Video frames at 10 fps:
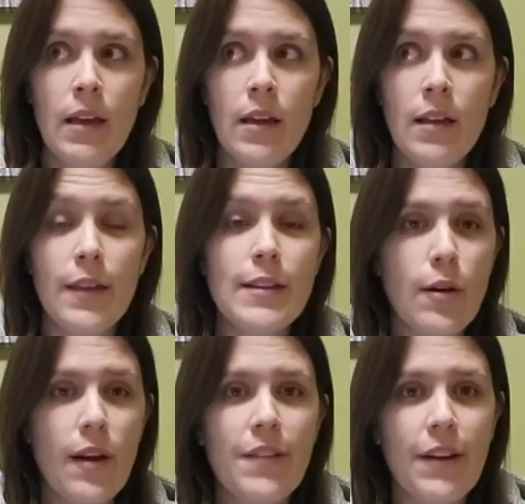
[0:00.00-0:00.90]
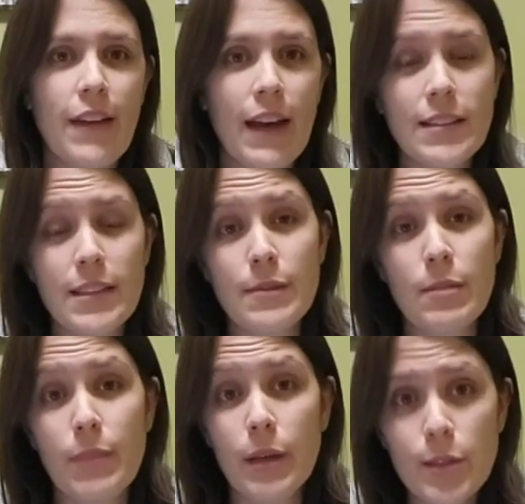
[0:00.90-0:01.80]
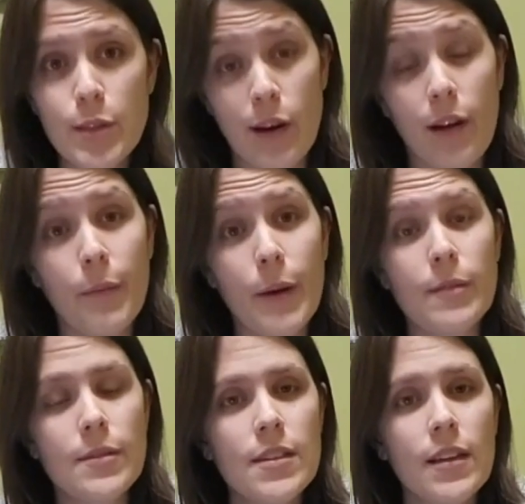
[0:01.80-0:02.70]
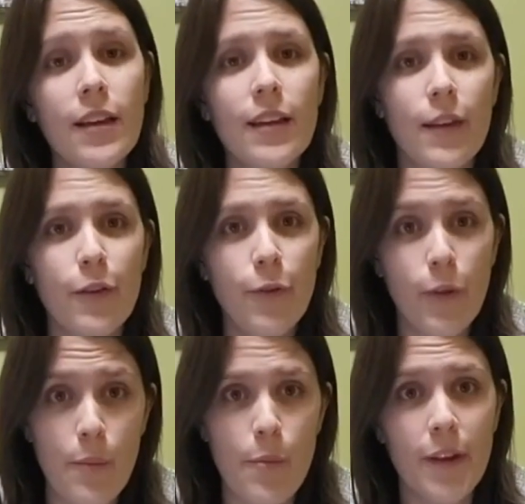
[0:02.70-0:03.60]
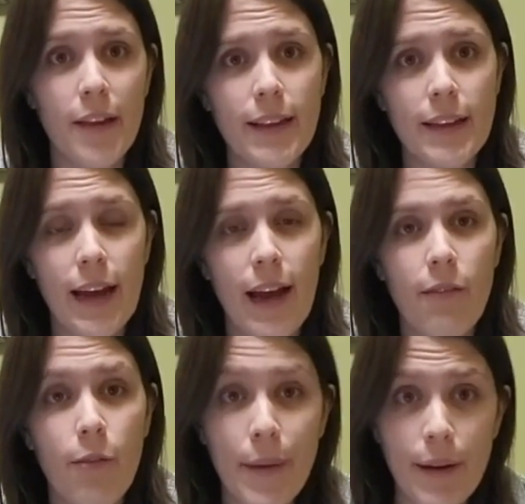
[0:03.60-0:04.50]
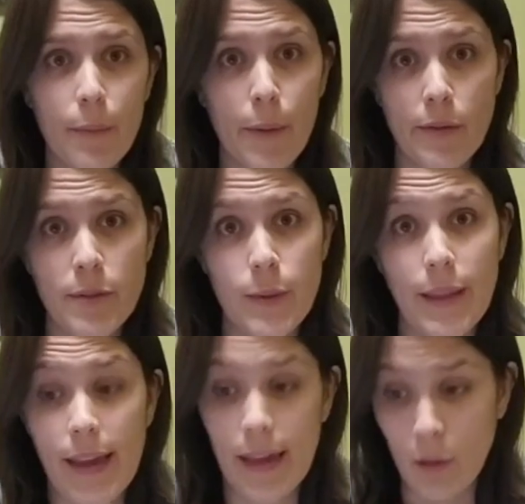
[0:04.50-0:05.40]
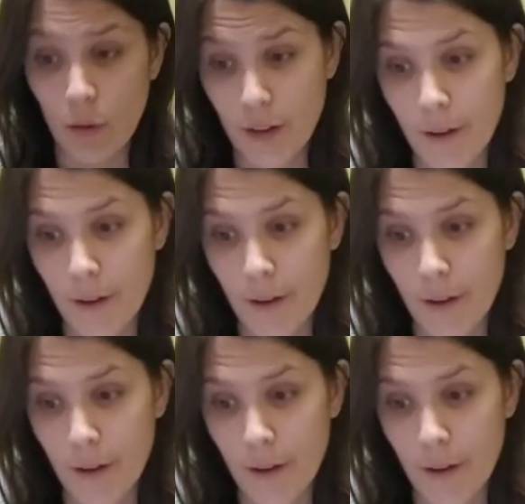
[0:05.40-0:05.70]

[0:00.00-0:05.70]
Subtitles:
they don't have enough calcium to build strong bones, therefore they're more likely to have weaker bones when they get older.